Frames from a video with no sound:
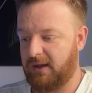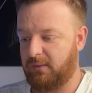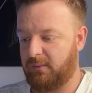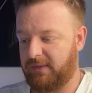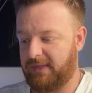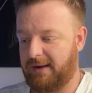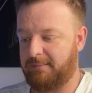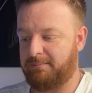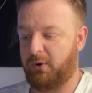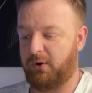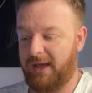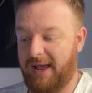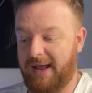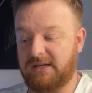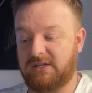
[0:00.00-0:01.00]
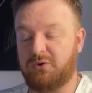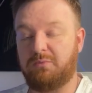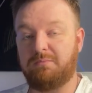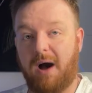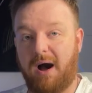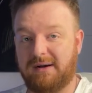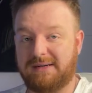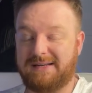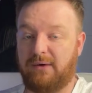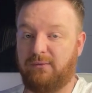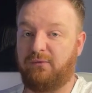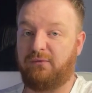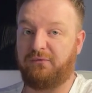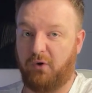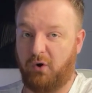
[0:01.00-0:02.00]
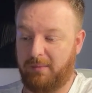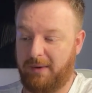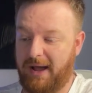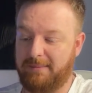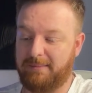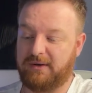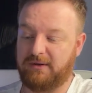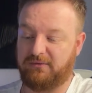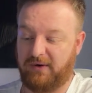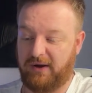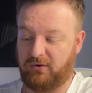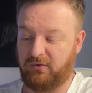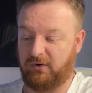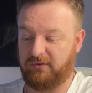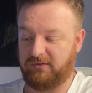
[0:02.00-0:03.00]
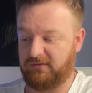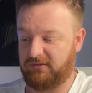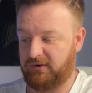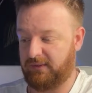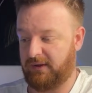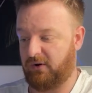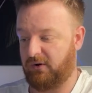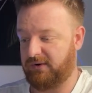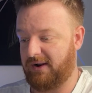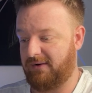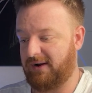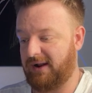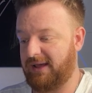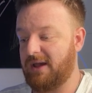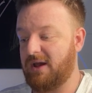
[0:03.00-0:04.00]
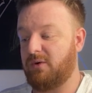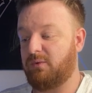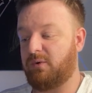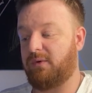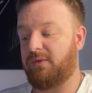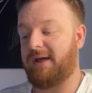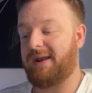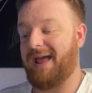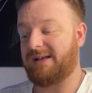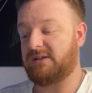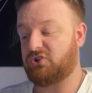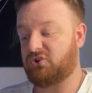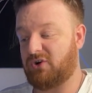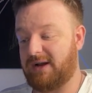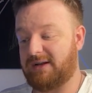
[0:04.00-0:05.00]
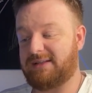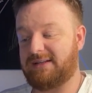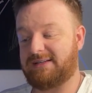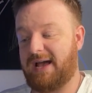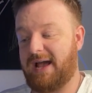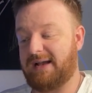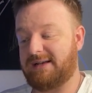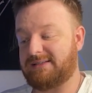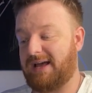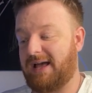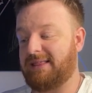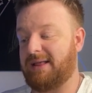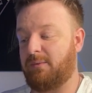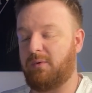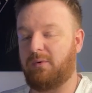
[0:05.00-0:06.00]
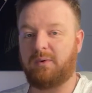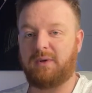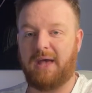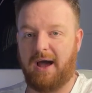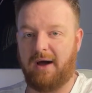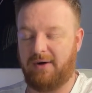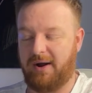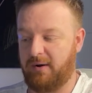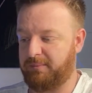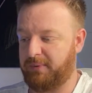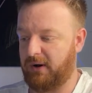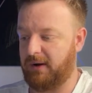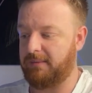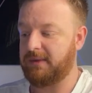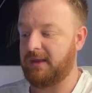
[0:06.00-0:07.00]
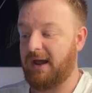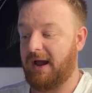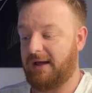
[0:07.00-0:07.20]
We then put it into markdown format because Firecrawl doesn't do that ordinarily. We will then extract the text and then we'll get our output.